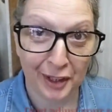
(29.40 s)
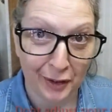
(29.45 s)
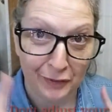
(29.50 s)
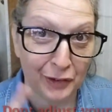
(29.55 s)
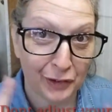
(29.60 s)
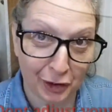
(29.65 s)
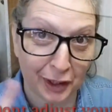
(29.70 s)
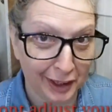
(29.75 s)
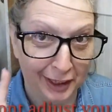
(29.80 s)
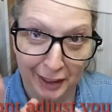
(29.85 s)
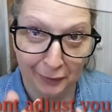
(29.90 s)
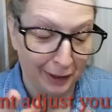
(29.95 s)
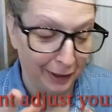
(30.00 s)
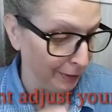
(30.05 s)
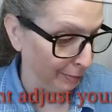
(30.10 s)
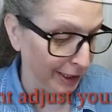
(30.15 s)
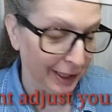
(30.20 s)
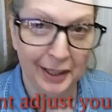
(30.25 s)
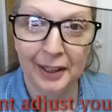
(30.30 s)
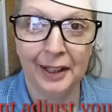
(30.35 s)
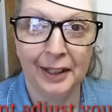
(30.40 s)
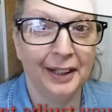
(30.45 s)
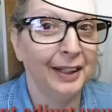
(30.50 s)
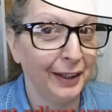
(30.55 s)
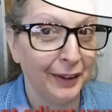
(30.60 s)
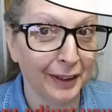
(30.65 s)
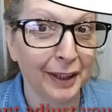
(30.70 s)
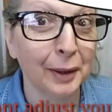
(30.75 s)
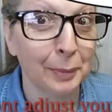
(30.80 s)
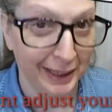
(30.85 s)
of this talkie, get ready with me
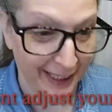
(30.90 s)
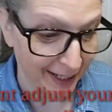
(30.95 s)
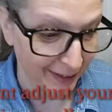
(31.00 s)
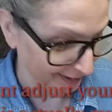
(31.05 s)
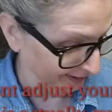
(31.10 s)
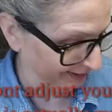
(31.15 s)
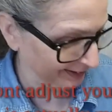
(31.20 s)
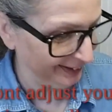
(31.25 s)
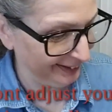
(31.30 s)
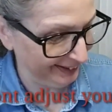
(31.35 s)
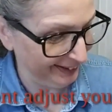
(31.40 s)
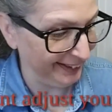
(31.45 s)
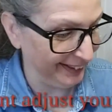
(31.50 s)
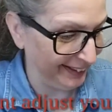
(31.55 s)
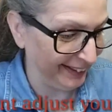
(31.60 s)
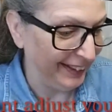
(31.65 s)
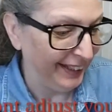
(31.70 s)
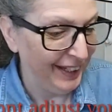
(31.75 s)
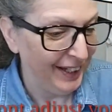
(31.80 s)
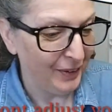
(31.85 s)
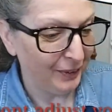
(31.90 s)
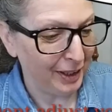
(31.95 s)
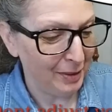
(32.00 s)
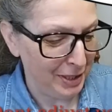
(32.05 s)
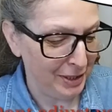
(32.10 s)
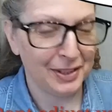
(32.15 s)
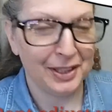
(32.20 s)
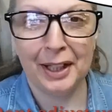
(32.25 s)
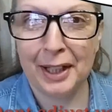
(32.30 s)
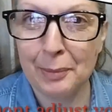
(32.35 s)
here at Hillbilly Haven. We're going to be
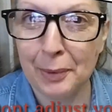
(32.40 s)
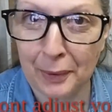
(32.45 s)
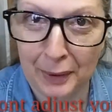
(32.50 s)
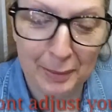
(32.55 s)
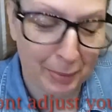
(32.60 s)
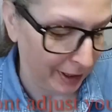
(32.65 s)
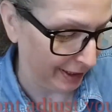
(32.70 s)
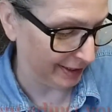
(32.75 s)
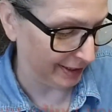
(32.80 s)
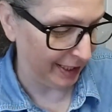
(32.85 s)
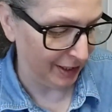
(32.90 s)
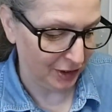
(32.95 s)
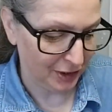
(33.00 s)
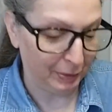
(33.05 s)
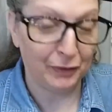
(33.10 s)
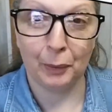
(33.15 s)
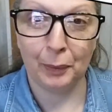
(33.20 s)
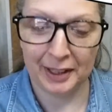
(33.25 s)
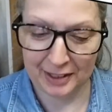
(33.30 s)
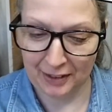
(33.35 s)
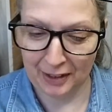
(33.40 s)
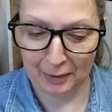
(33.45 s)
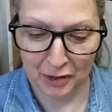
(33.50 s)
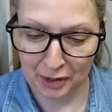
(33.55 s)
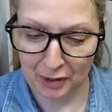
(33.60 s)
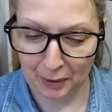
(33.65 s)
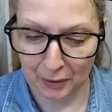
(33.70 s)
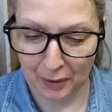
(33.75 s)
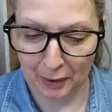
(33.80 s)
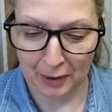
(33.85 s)
using a couple cream products today. Just before we get started, I'm going to show
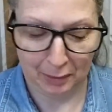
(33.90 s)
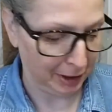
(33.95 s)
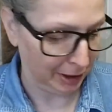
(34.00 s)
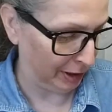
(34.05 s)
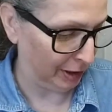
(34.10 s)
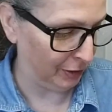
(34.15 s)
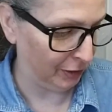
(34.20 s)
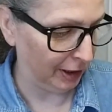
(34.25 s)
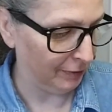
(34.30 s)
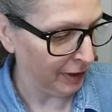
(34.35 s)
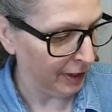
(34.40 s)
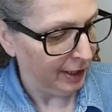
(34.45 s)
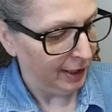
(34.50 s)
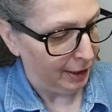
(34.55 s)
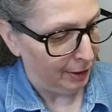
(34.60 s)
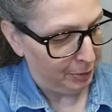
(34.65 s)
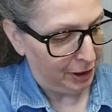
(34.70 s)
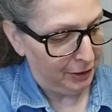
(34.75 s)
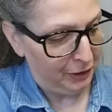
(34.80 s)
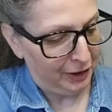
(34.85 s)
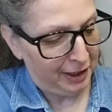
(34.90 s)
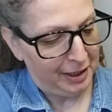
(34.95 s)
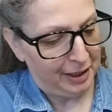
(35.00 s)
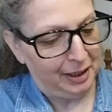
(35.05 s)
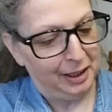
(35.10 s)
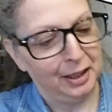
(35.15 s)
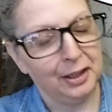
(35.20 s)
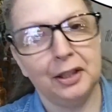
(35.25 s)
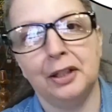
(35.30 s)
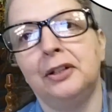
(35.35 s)
you real quick what I'm going to be using. I'll be using
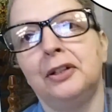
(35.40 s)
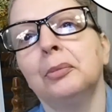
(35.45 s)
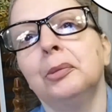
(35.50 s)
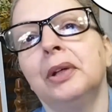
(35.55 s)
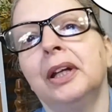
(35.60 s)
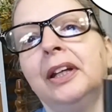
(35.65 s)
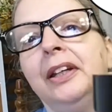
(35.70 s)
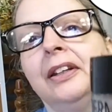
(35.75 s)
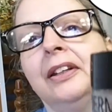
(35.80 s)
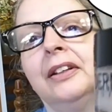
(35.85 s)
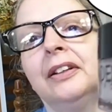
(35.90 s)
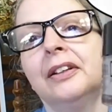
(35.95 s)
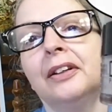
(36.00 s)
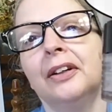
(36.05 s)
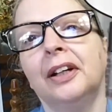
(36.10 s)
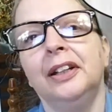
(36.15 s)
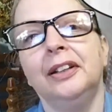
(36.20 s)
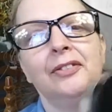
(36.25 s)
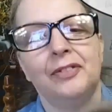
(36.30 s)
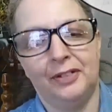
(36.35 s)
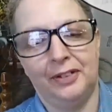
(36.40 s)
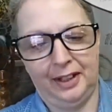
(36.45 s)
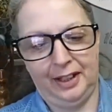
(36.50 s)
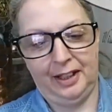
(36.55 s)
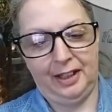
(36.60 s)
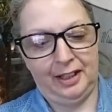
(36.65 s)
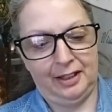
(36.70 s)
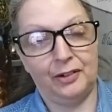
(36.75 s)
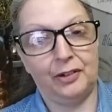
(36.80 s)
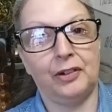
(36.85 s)
the Derma Blend, alright?
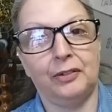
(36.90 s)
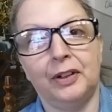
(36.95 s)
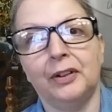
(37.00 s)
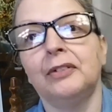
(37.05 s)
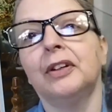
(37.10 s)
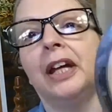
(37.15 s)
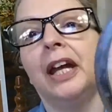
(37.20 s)
And this is a very, very